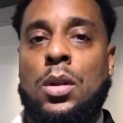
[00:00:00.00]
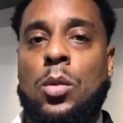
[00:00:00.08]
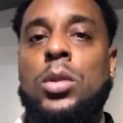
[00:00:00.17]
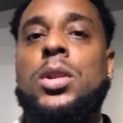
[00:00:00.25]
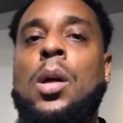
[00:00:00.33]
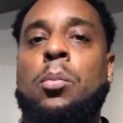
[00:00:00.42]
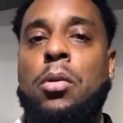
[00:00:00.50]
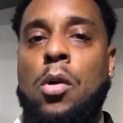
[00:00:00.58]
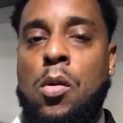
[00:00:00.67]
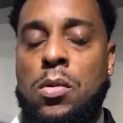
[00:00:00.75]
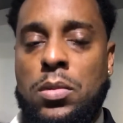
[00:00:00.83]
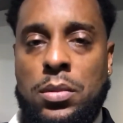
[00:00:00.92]
What's up, bro?
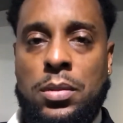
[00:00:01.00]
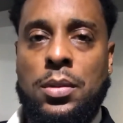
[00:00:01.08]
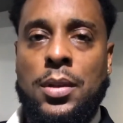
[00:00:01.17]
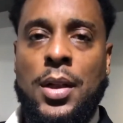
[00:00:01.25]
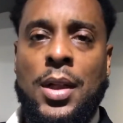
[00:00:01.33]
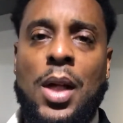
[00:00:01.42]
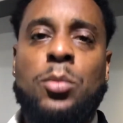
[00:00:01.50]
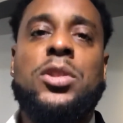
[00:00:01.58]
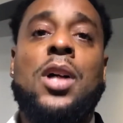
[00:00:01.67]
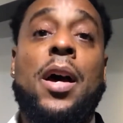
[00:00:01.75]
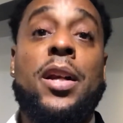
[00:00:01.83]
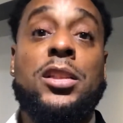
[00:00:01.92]
I'm
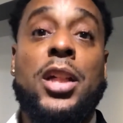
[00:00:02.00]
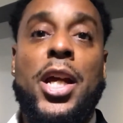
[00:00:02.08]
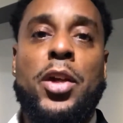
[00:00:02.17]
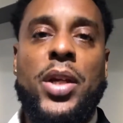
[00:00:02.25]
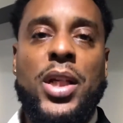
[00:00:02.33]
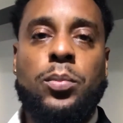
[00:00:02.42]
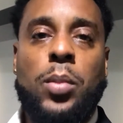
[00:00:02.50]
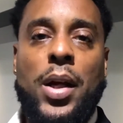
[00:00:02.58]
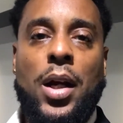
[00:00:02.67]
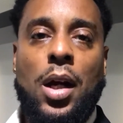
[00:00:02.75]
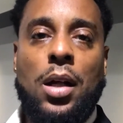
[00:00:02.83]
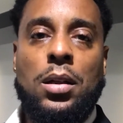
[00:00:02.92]
sorry to tell you this, but
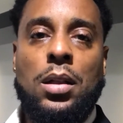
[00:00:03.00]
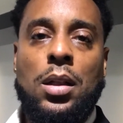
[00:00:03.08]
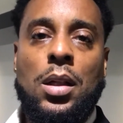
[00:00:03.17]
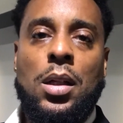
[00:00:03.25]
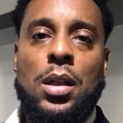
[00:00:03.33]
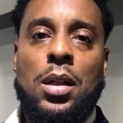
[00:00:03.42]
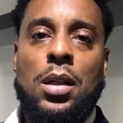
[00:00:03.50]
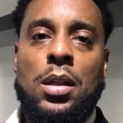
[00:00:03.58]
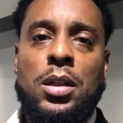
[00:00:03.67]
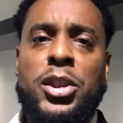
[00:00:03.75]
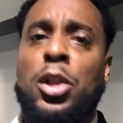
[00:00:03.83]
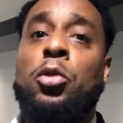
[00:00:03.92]
uh,
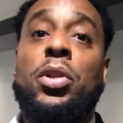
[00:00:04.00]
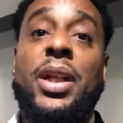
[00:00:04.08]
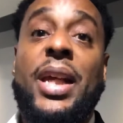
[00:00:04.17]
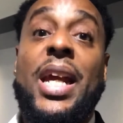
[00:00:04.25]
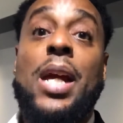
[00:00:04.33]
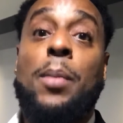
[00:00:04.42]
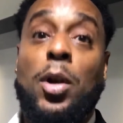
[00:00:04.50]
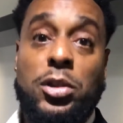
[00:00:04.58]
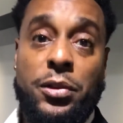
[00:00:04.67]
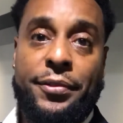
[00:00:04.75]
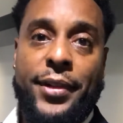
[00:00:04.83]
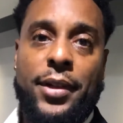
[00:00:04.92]
she don't really care about your
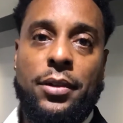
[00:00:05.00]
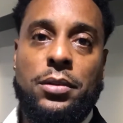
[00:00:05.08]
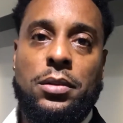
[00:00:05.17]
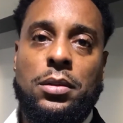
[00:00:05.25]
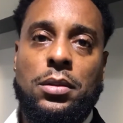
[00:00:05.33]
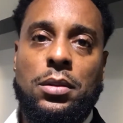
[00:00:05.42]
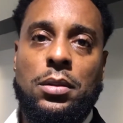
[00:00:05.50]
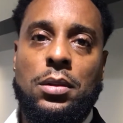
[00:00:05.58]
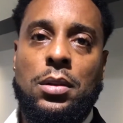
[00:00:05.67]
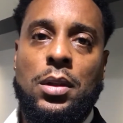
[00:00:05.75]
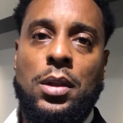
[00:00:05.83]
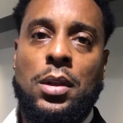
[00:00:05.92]
feelings.
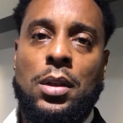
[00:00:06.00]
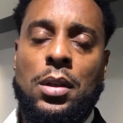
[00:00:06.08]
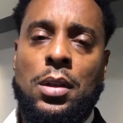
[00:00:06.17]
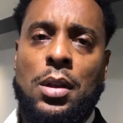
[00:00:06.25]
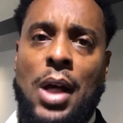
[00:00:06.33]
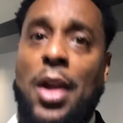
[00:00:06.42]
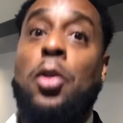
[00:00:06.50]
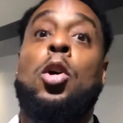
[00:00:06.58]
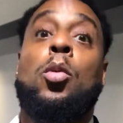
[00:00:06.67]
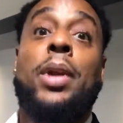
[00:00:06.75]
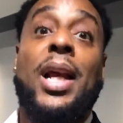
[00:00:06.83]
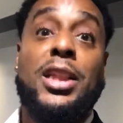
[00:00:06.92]
I don't know
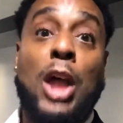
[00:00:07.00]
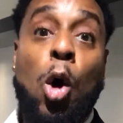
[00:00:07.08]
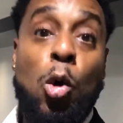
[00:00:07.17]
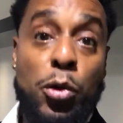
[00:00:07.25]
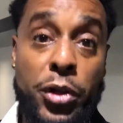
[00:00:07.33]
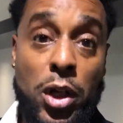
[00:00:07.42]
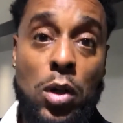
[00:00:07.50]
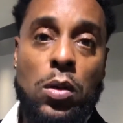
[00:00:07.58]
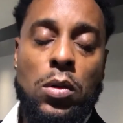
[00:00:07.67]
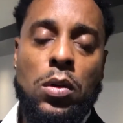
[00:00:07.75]
what they told you,